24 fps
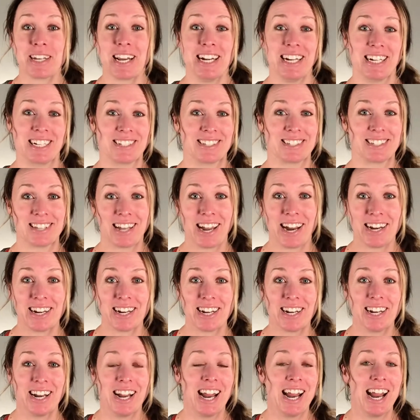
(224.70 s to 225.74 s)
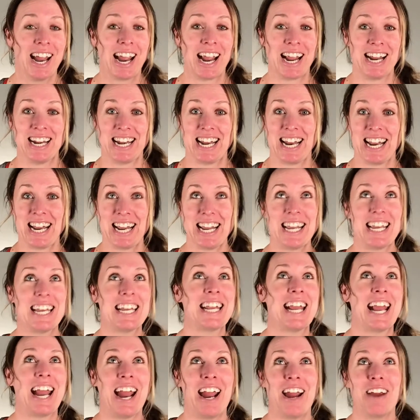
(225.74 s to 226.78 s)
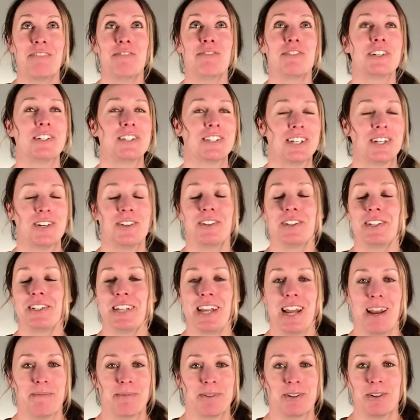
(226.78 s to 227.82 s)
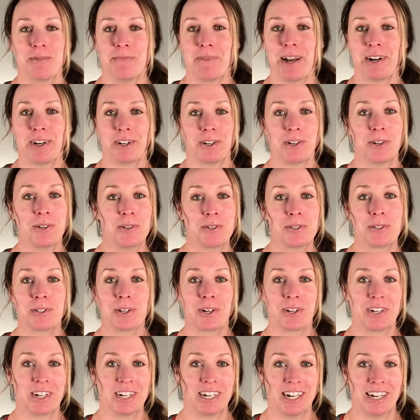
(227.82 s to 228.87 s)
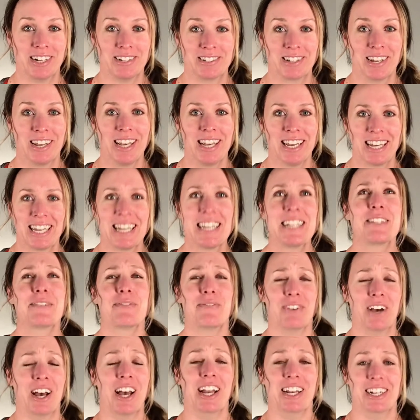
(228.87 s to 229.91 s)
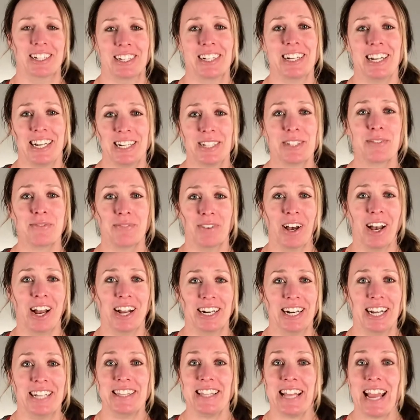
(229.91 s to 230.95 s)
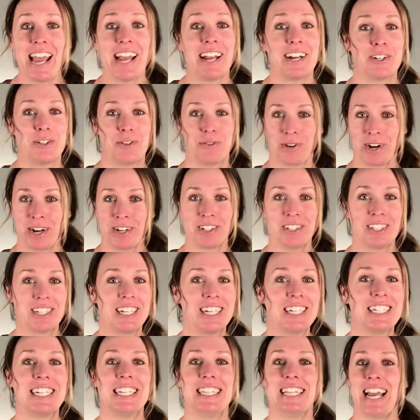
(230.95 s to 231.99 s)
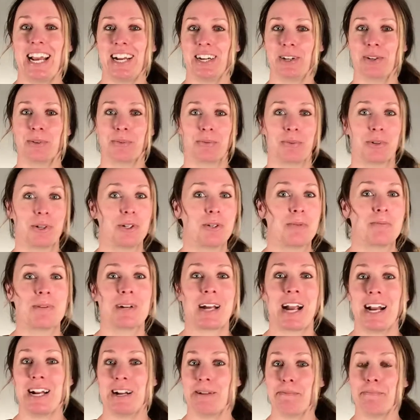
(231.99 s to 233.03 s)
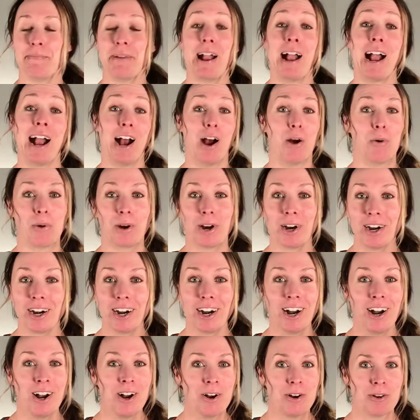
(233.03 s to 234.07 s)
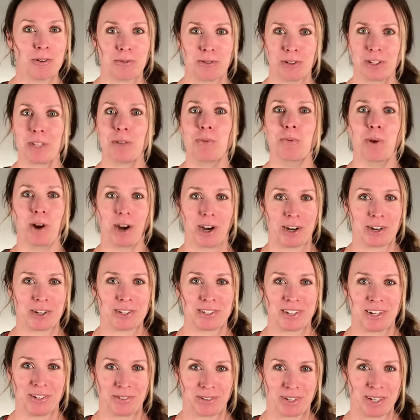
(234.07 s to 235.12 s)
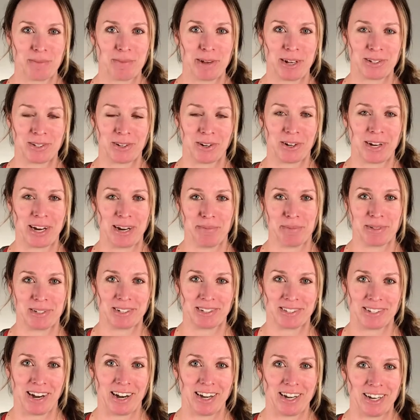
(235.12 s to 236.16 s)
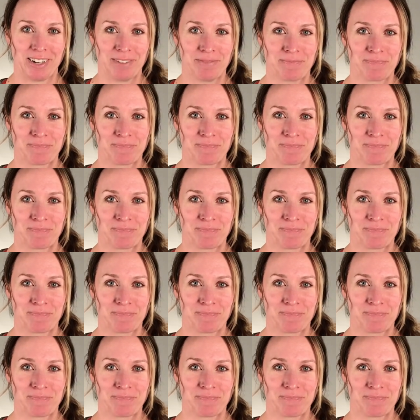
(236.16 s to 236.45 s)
and excited and in every single attempt, no matter whose turn it is. It's fun. It's fun. And that adrenaline and that group kind of power really works and really makes our camps exciting.